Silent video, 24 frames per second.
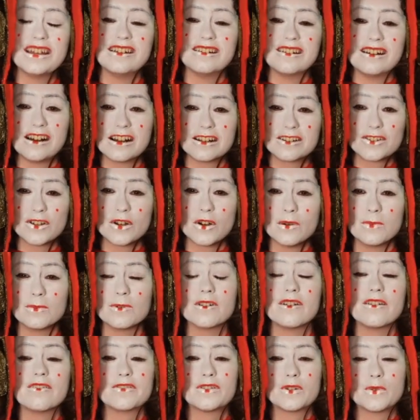in
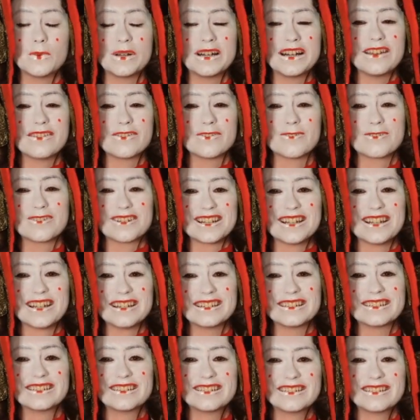October of 2013.